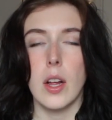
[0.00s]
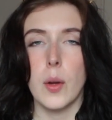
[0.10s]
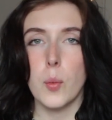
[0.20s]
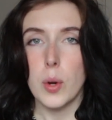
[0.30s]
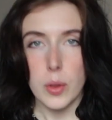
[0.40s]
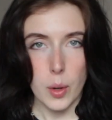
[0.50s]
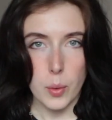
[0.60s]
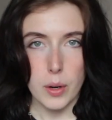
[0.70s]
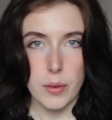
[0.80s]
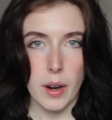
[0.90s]
It will not
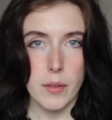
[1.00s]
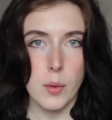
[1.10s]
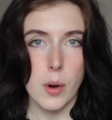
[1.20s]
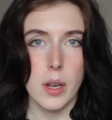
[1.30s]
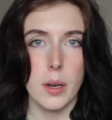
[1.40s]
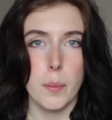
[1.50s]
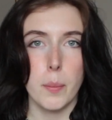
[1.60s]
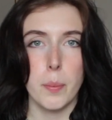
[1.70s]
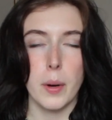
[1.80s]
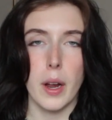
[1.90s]
work for everyone,
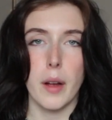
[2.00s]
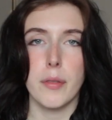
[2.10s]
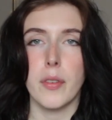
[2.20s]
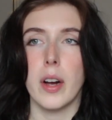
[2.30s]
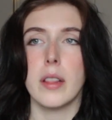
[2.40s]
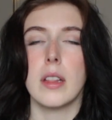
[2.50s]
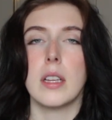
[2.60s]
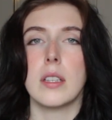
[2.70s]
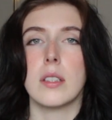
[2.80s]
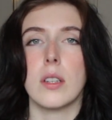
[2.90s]
but I find
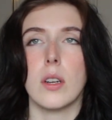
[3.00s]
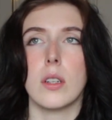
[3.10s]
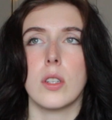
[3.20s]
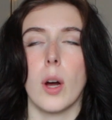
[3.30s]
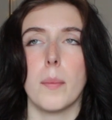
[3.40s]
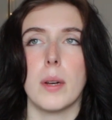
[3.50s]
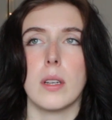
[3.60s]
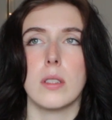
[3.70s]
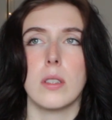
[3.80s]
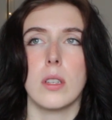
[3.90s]
these
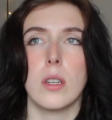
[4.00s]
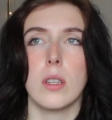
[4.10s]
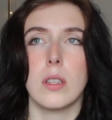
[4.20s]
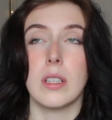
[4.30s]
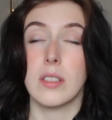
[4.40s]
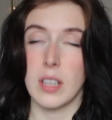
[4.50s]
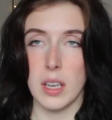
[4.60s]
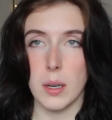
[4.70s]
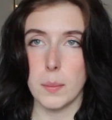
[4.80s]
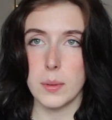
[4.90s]
topics, these
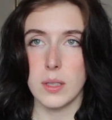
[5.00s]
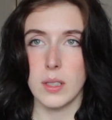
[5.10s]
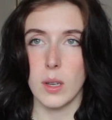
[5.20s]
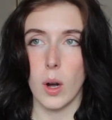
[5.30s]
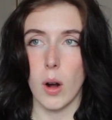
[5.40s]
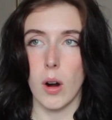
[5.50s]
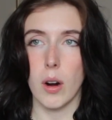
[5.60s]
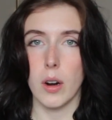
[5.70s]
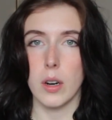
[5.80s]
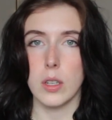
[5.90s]
tips
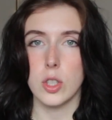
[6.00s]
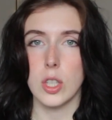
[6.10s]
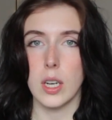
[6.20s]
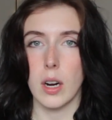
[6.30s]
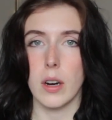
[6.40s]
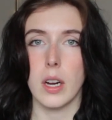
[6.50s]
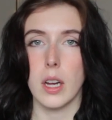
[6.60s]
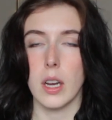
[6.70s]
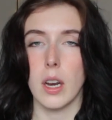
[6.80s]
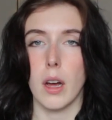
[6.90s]
are generic
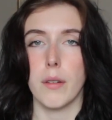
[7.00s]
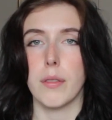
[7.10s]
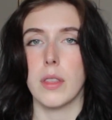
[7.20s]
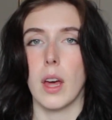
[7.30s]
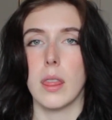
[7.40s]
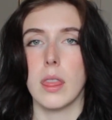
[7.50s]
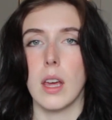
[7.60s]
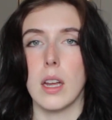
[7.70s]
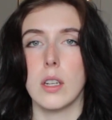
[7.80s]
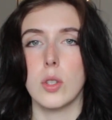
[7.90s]
enough that
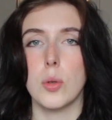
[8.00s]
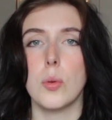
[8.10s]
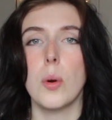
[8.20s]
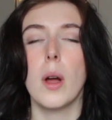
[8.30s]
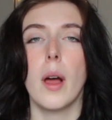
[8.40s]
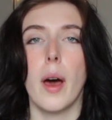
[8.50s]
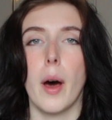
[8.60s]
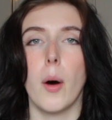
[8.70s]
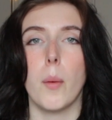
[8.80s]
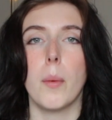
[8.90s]
they do
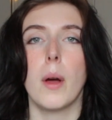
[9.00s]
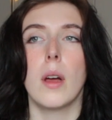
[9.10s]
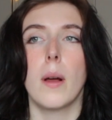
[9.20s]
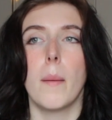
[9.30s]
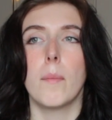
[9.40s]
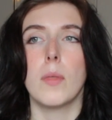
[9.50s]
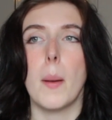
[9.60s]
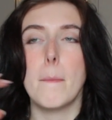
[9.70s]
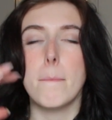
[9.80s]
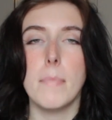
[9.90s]
help
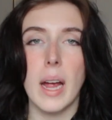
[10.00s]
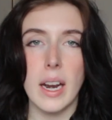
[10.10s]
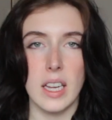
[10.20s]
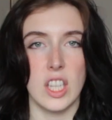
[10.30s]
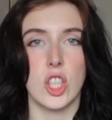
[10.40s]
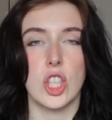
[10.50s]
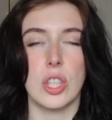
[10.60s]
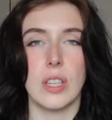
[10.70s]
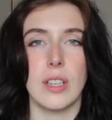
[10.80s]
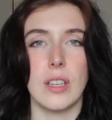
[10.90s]
manage